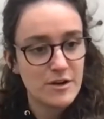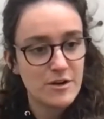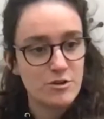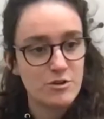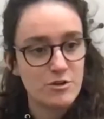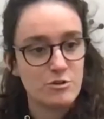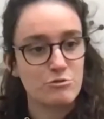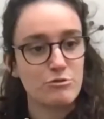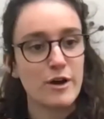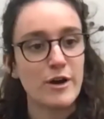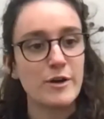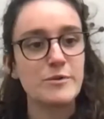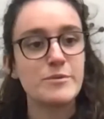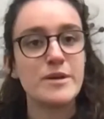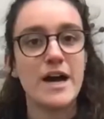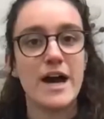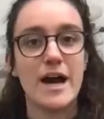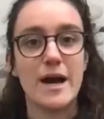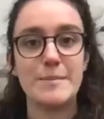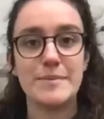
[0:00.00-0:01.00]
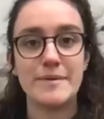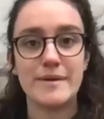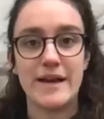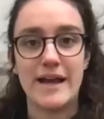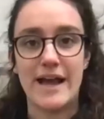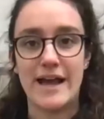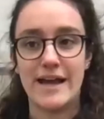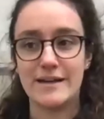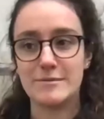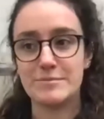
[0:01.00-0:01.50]
grown up
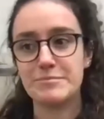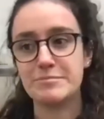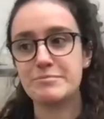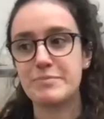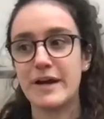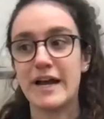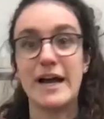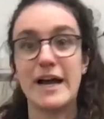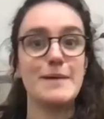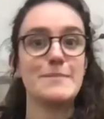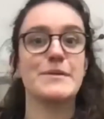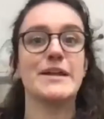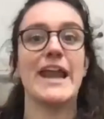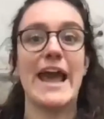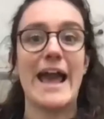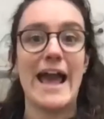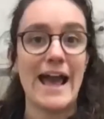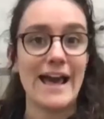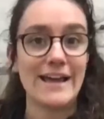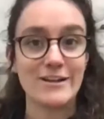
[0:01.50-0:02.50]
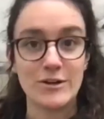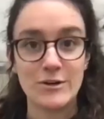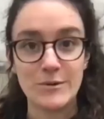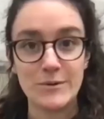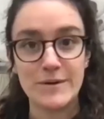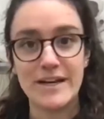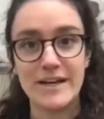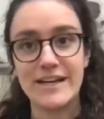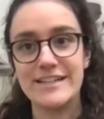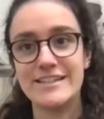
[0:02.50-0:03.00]
and become an
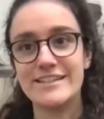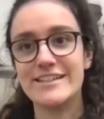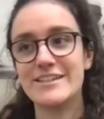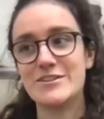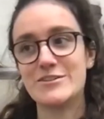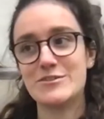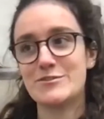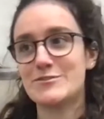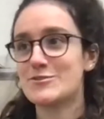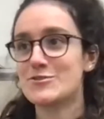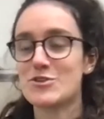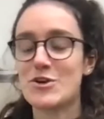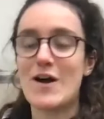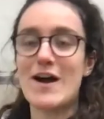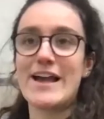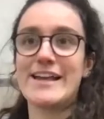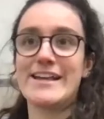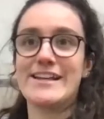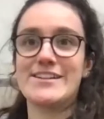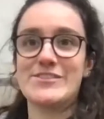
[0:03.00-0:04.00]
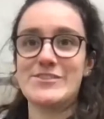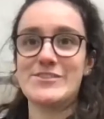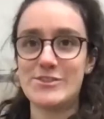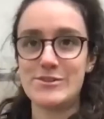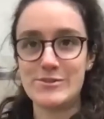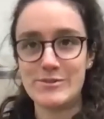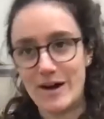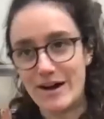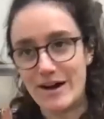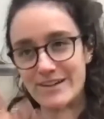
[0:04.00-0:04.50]
adult and trying
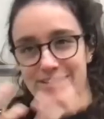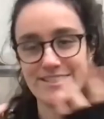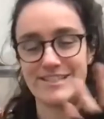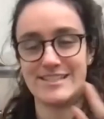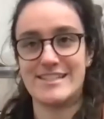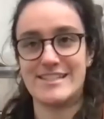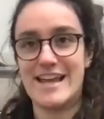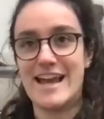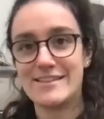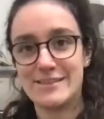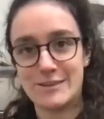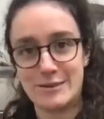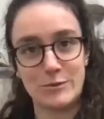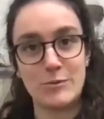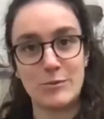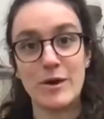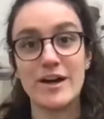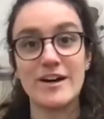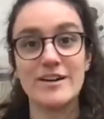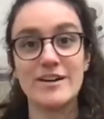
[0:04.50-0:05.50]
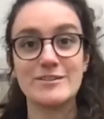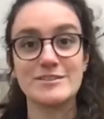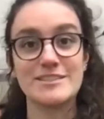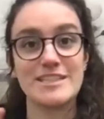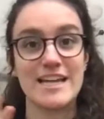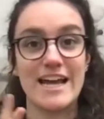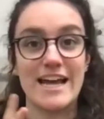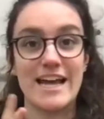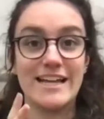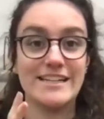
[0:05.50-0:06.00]
to understand the world
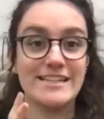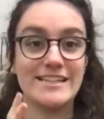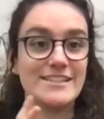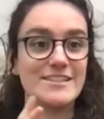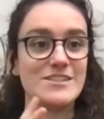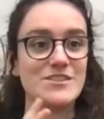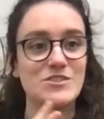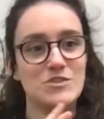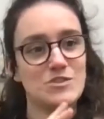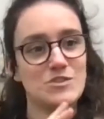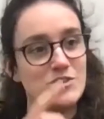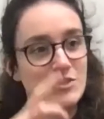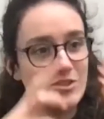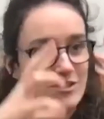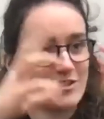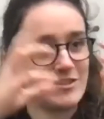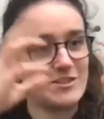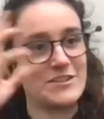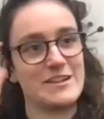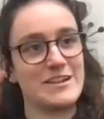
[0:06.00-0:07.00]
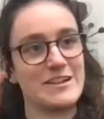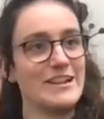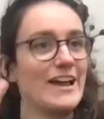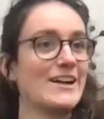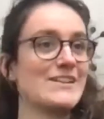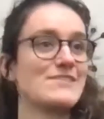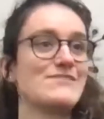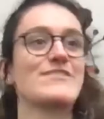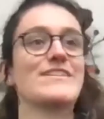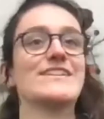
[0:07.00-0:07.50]
and just
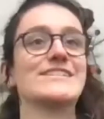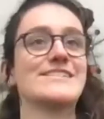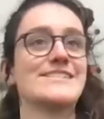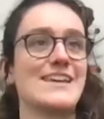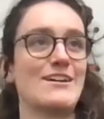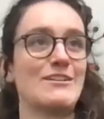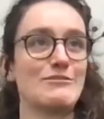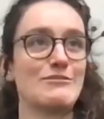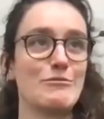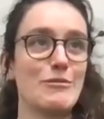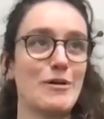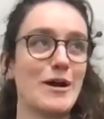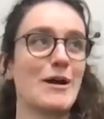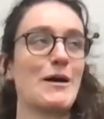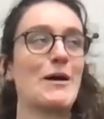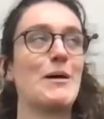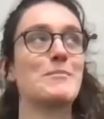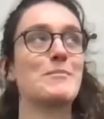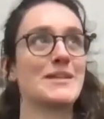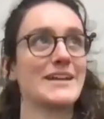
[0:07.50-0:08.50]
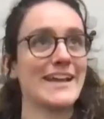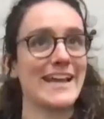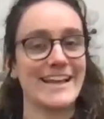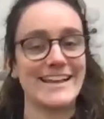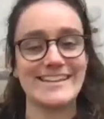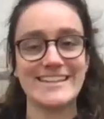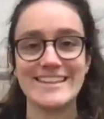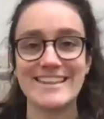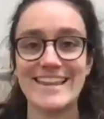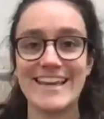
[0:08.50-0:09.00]
life itself, what a
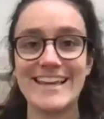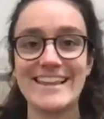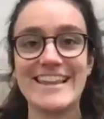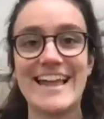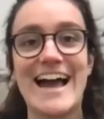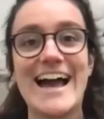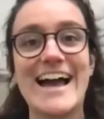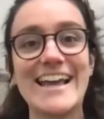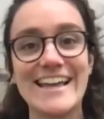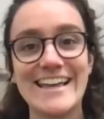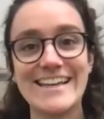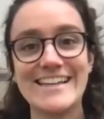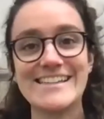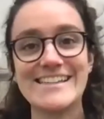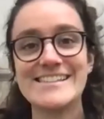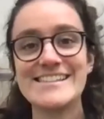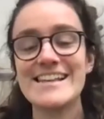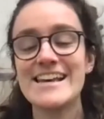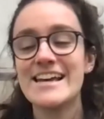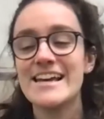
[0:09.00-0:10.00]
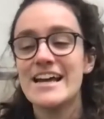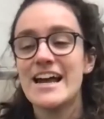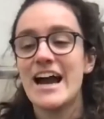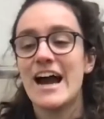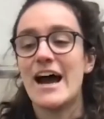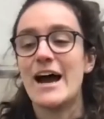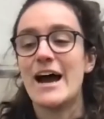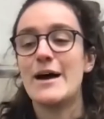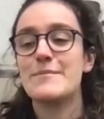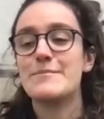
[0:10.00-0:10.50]
complicated thing that is,
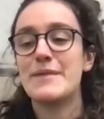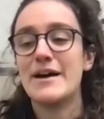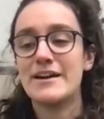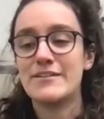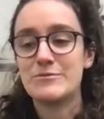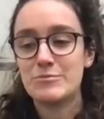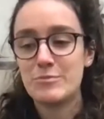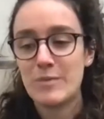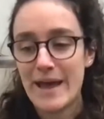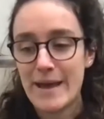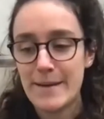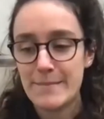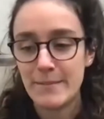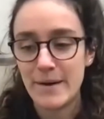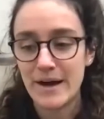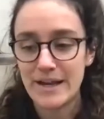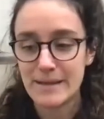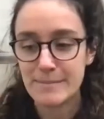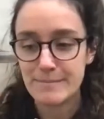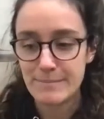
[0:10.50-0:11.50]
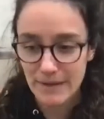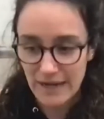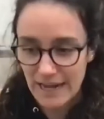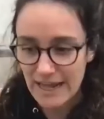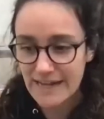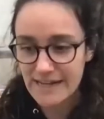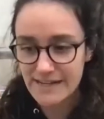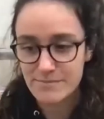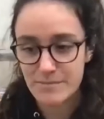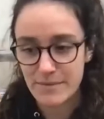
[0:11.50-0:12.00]
and where my
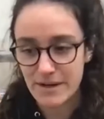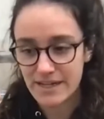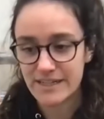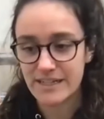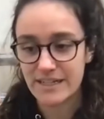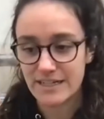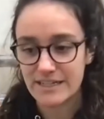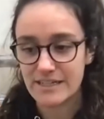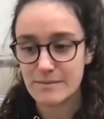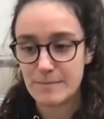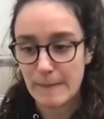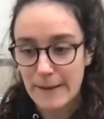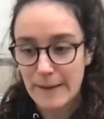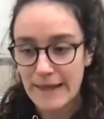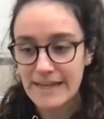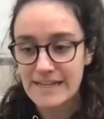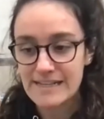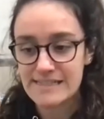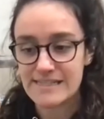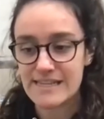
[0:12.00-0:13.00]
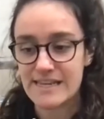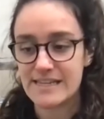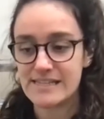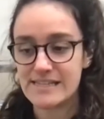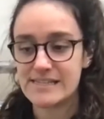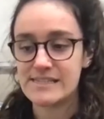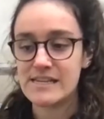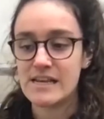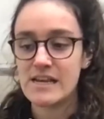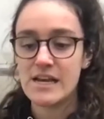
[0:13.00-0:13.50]
kind of place is,